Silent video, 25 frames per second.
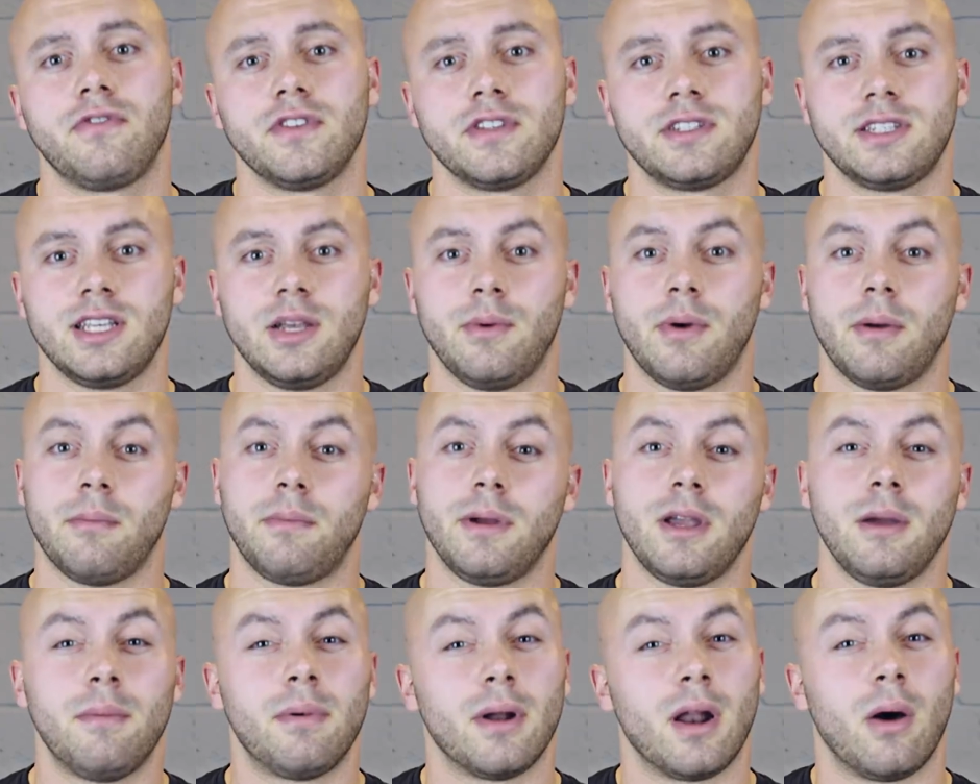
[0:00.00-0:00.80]
often see when
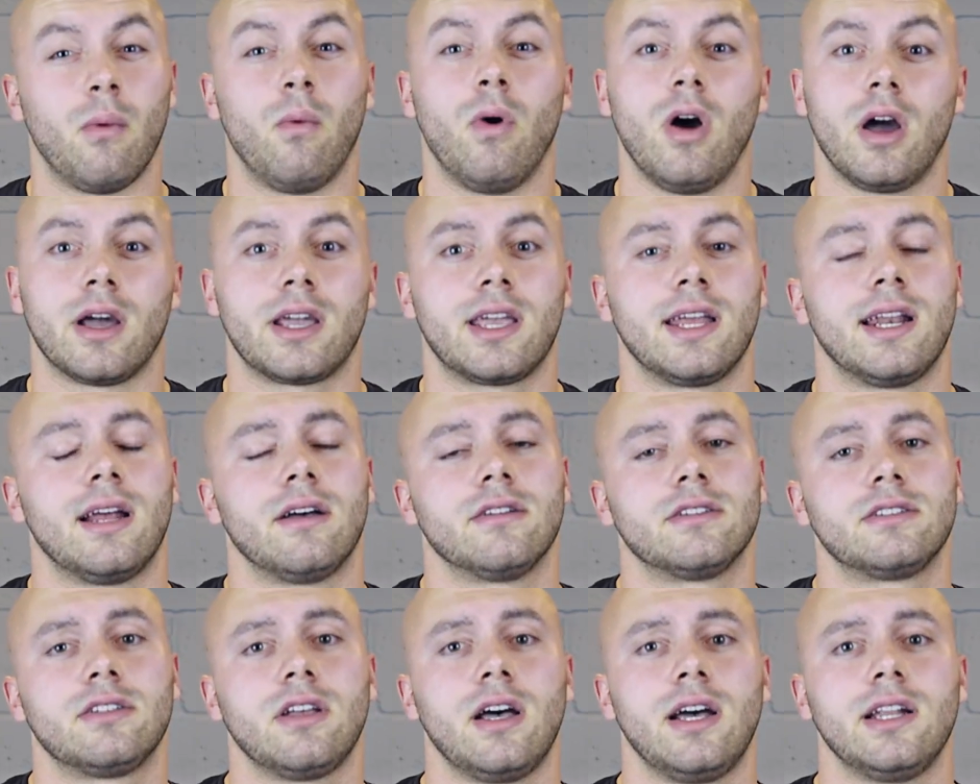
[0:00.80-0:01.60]
people are working
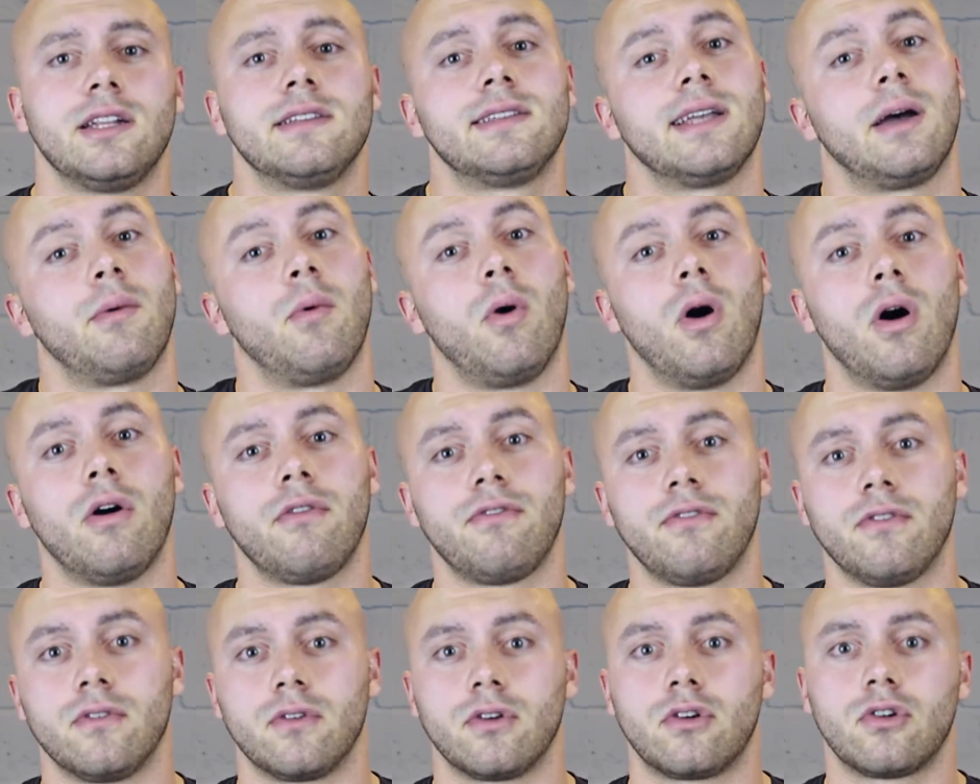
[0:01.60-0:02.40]
outside is that we'll
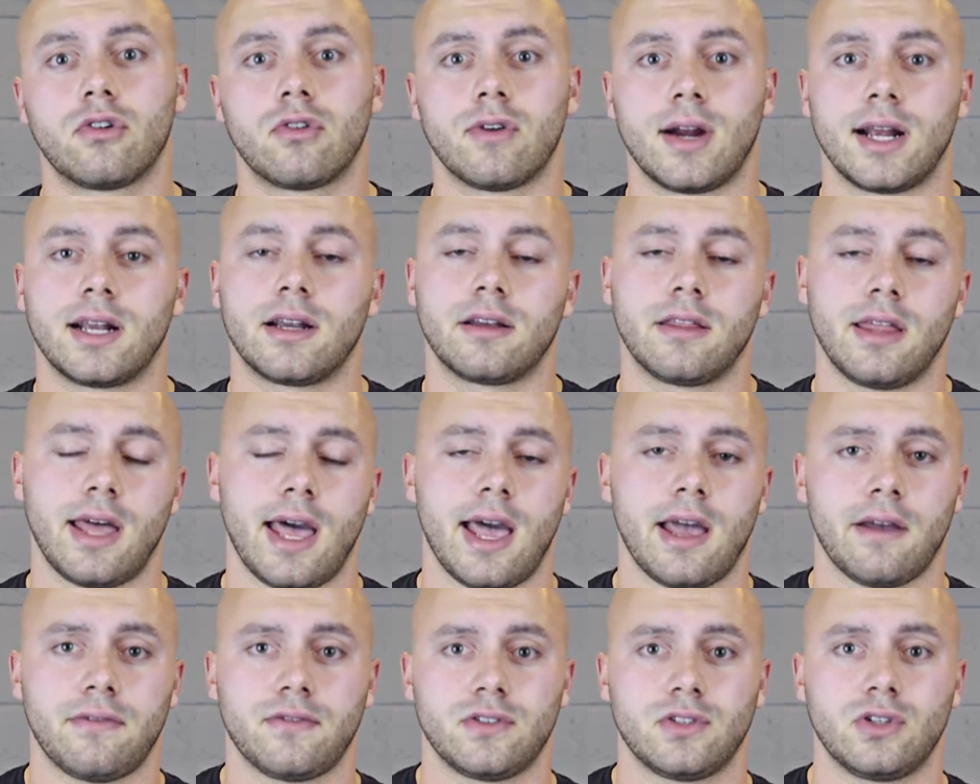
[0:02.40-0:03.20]
often crank
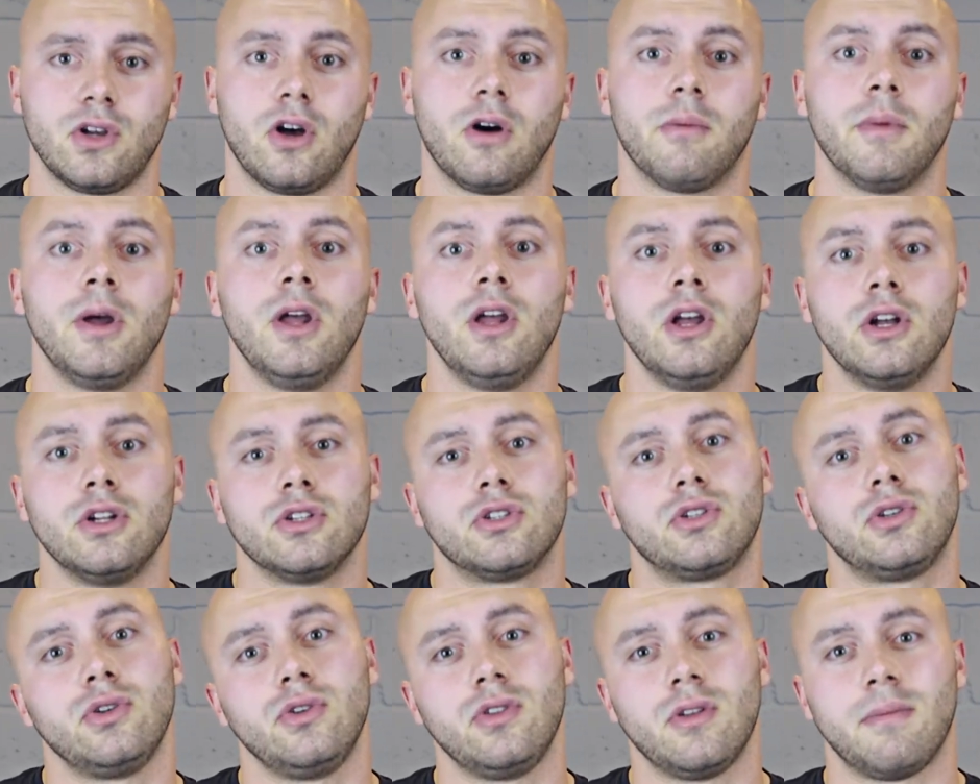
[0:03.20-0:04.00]
their f-stop
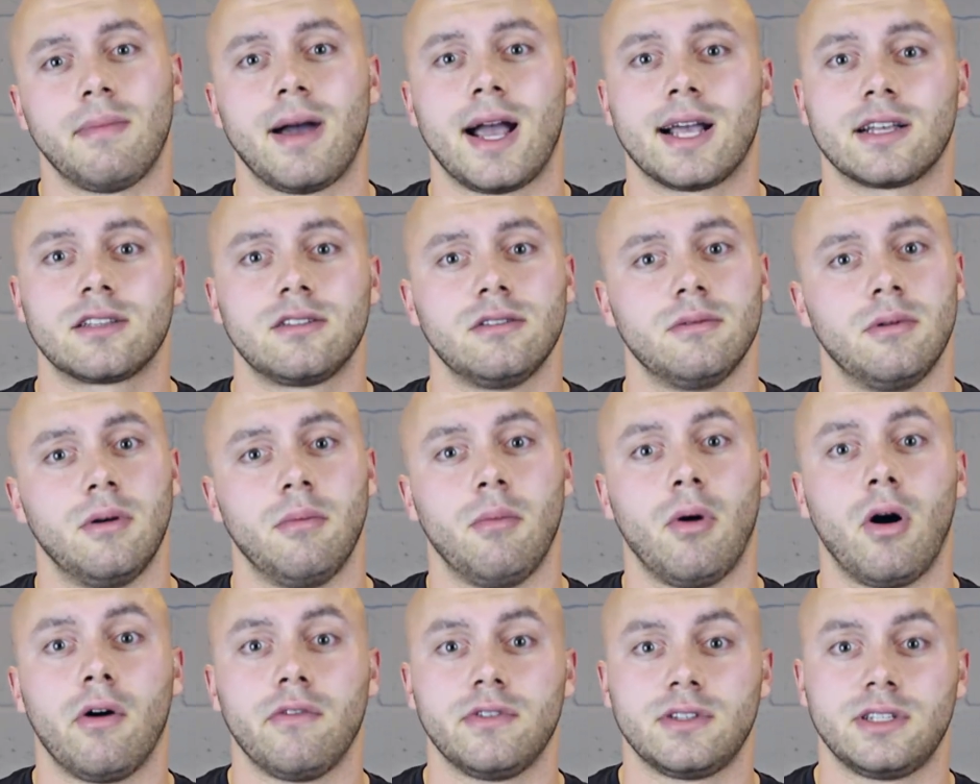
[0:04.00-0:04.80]
to the
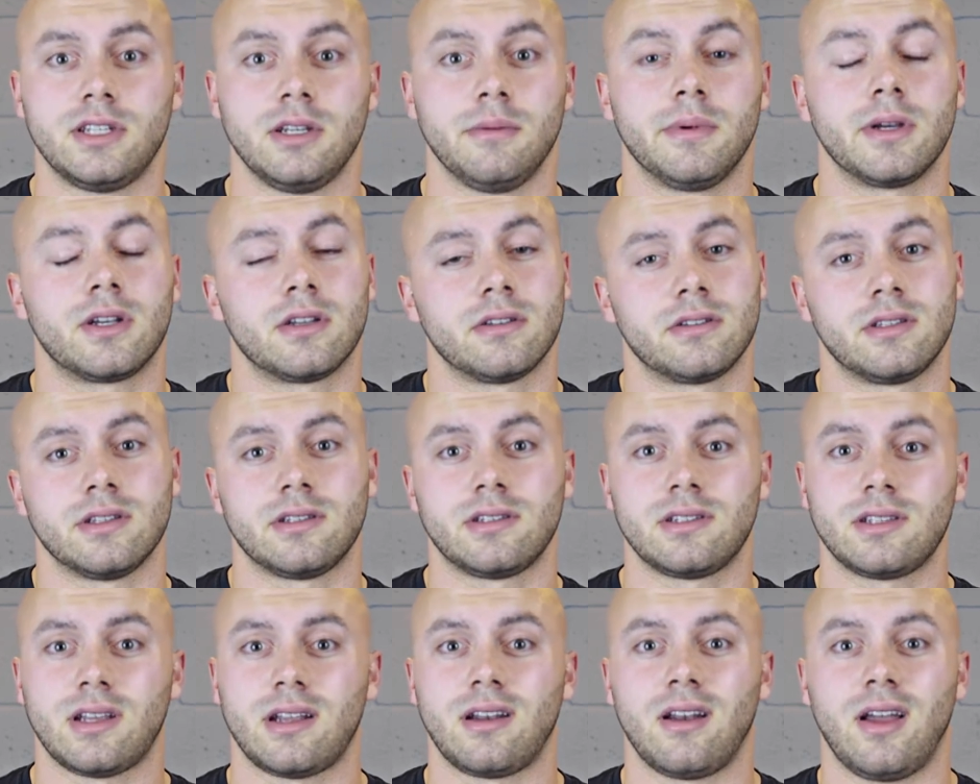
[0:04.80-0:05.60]
maximum, obviously because the
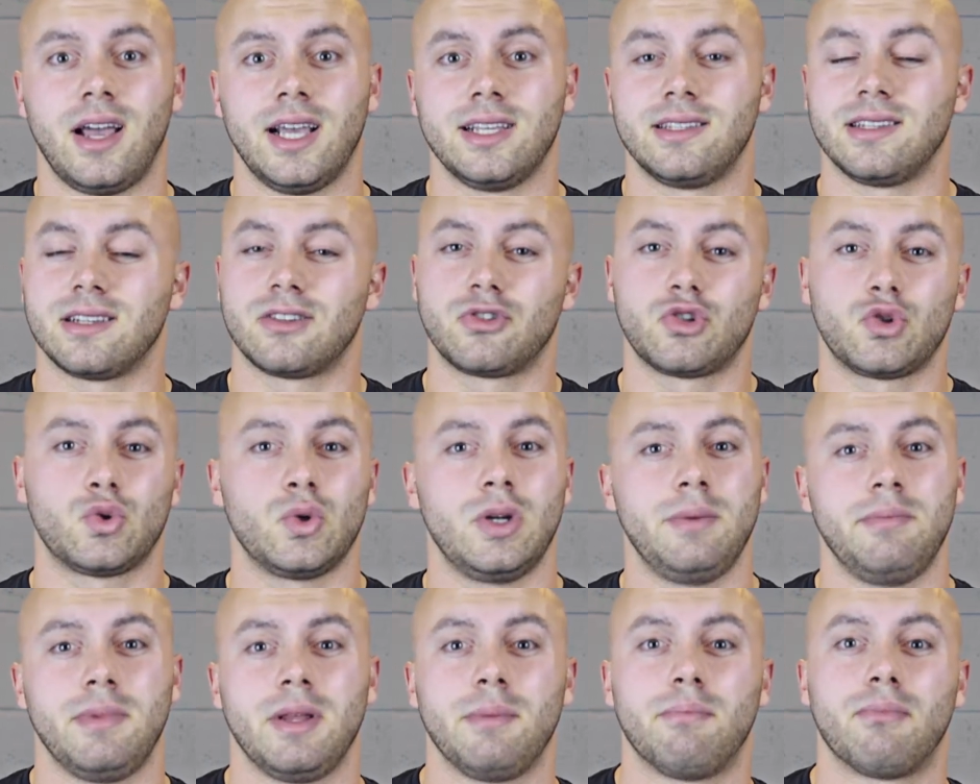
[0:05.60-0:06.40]
sunlight is
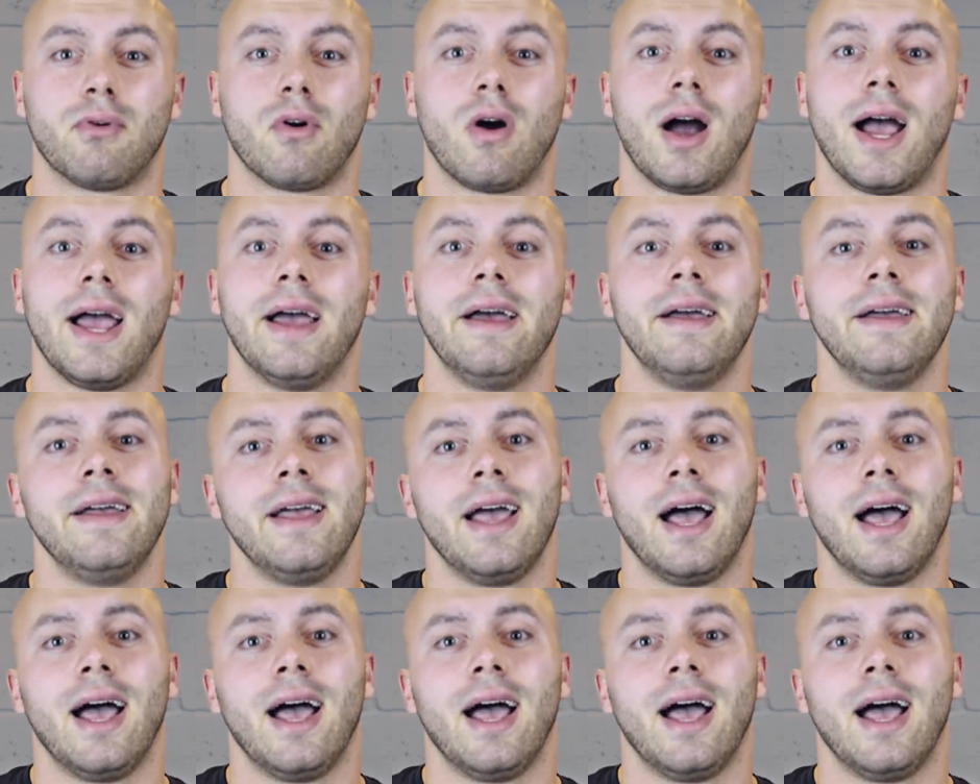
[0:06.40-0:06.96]
extremely bright,